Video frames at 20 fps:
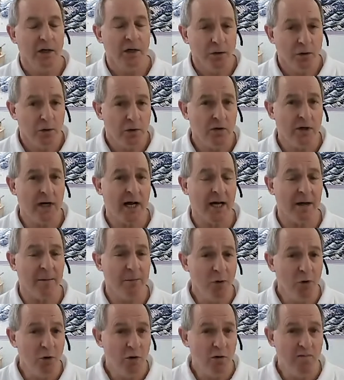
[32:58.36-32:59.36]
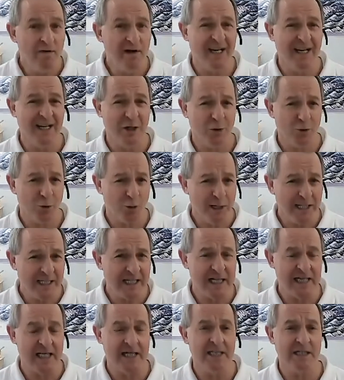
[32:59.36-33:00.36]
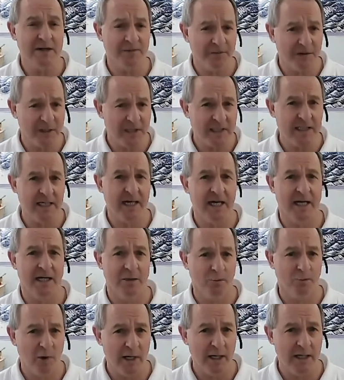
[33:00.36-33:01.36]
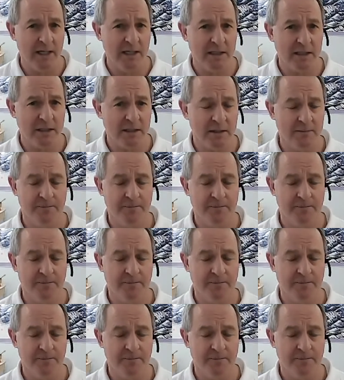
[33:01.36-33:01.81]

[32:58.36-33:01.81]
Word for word: you learn how to move in increasingly sophisticated ways,